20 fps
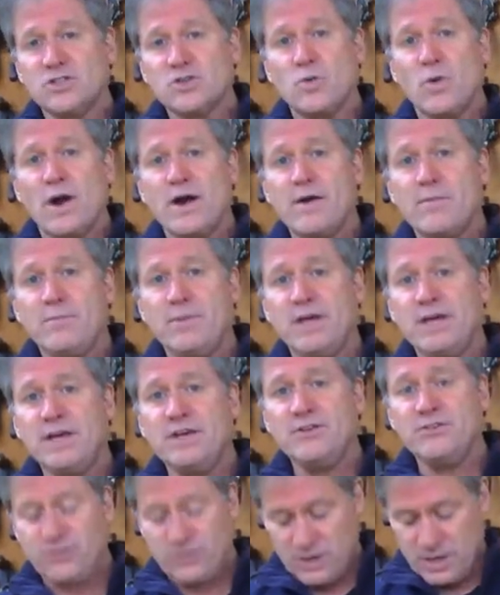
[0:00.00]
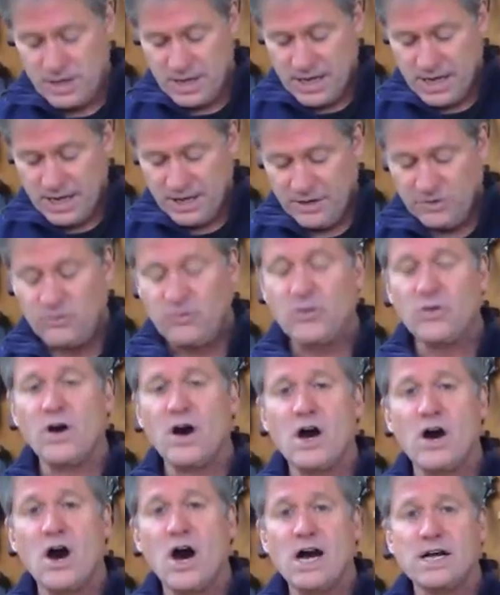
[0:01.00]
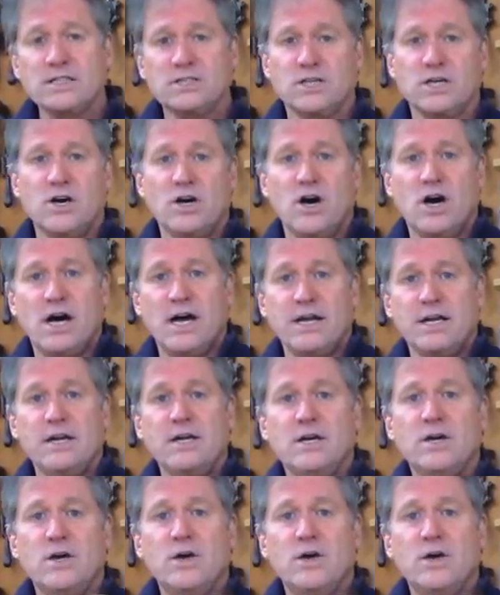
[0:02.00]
square piece into an octagon